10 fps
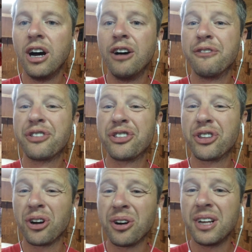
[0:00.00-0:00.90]
of
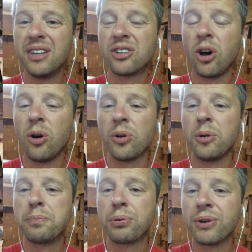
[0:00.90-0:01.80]
30
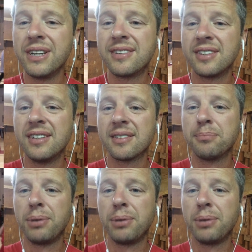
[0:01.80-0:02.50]
total preseason